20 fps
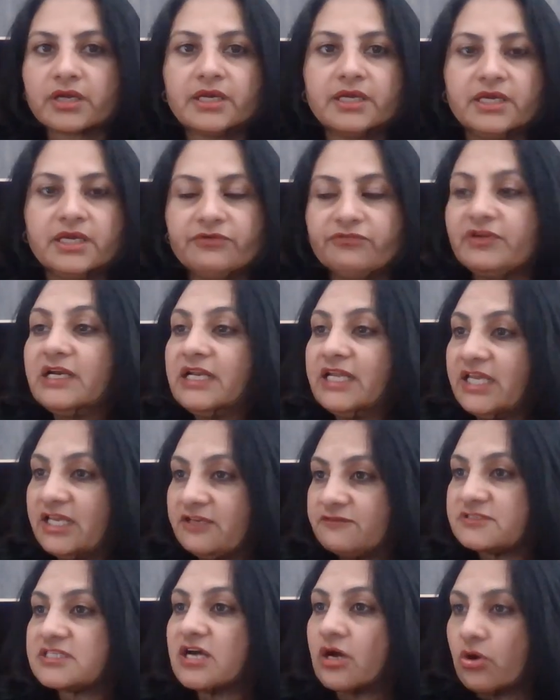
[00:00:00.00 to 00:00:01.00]
if he
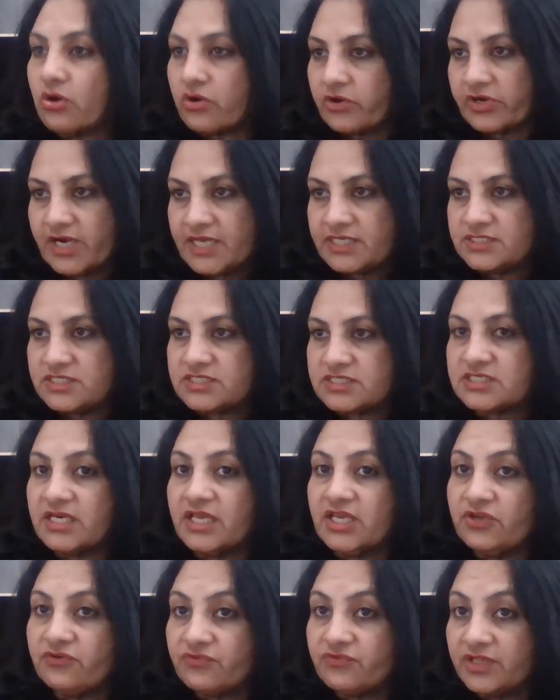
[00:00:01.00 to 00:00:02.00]
leaves the organization,
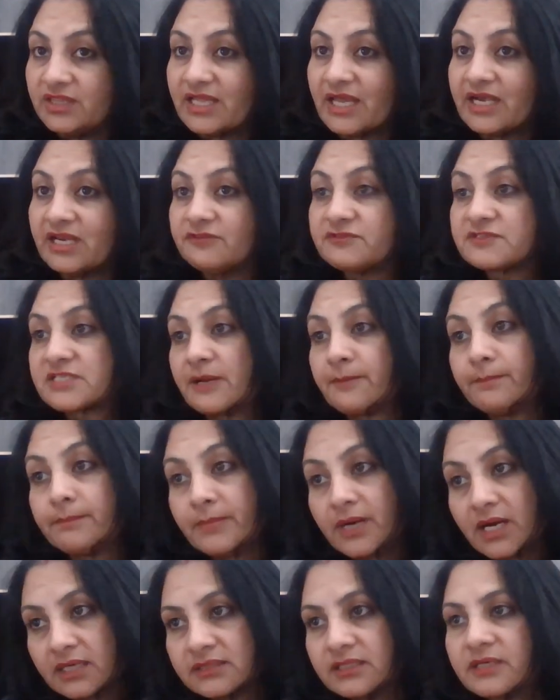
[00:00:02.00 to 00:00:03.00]
even then if some
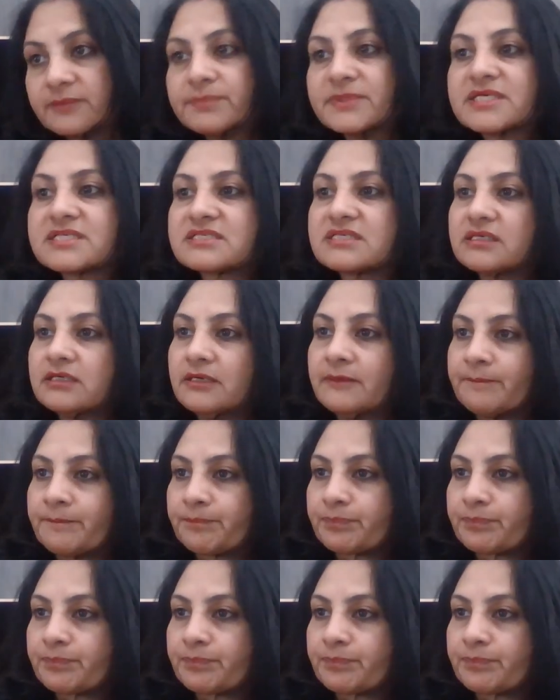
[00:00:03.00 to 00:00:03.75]
other person